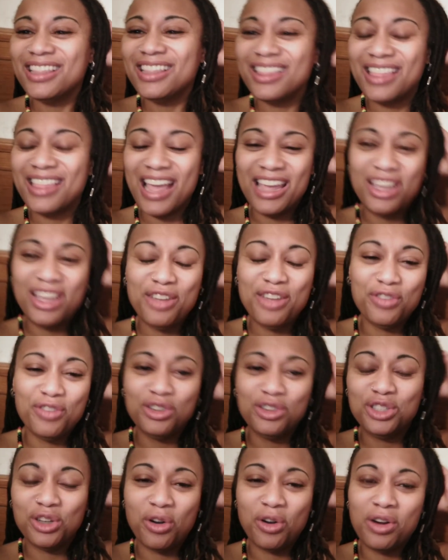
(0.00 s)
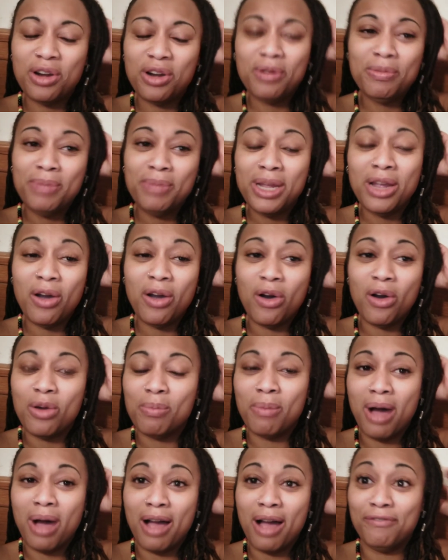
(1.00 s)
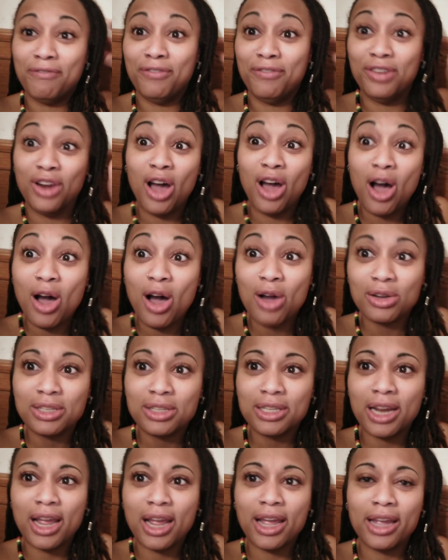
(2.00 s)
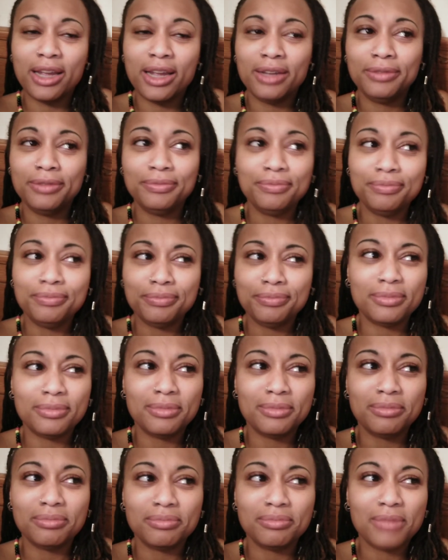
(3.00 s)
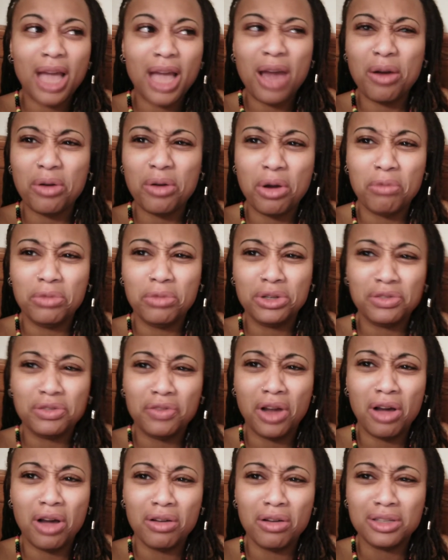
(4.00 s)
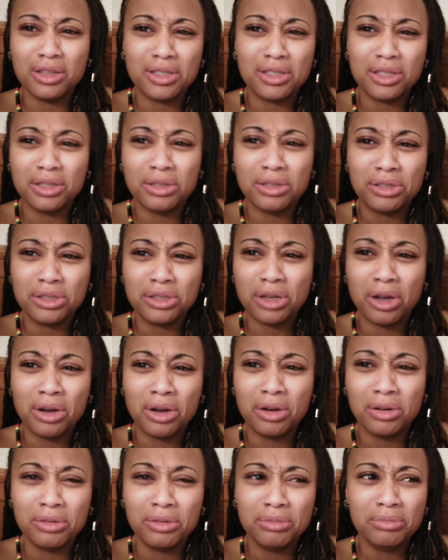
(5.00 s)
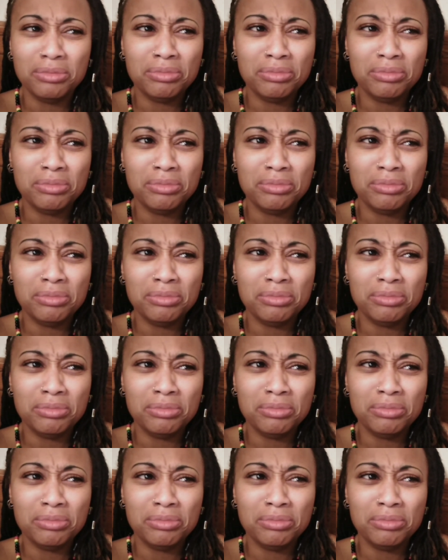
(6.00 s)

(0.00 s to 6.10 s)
Thank you for joining me on my vlog today. I don't know which vlog this is, y'all.